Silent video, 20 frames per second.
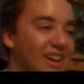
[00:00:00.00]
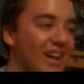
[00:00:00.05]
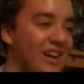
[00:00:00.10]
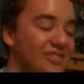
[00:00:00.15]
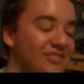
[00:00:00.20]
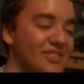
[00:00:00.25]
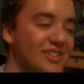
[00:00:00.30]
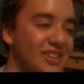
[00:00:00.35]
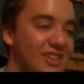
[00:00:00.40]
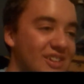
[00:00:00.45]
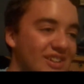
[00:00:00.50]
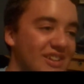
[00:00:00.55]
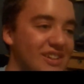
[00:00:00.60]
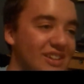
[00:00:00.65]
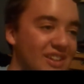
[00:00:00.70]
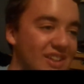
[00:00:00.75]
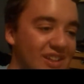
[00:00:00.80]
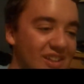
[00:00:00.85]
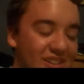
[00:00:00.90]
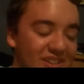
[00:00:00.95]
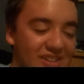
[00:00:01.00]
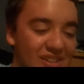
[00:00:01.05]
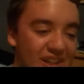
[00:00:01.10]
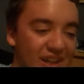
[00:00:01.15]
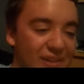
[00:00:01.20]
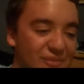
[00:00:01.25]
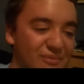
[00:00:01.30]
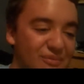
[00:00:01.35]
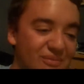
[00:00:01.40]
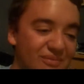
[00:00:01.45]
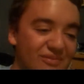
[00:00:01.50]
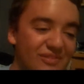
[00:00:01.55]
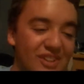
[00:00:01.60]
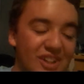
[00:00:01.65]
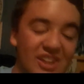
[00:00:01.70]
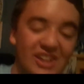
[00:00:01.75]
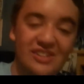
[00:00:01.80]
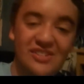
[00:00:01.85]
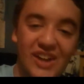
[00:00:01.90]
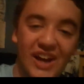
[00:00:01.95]
I have no idea. I'm
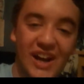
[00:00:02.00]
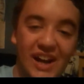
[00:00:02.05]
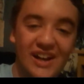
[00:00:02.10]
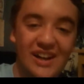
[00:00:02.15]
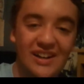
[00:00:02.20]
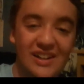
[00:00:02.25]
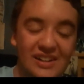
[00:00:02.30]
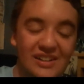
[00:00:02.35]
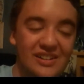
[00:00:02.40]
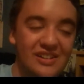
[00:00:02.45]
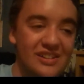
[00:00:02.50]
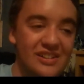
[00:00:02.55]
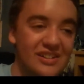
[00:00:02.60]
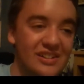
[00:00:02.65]
really tired